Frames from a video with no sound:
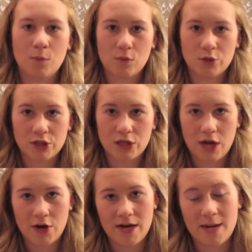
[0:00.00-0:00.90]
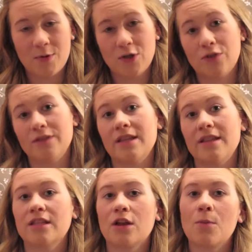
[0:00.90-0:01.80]
more slowly because obviously
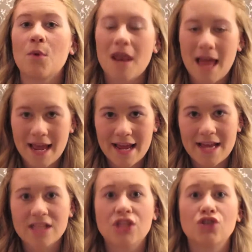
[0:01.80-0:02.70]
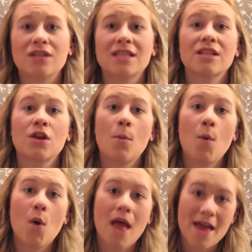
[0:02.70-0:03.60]
there's a lot more layers, the dress is a lot
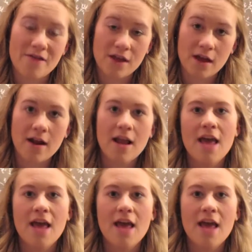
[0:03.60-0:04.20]
more heavier,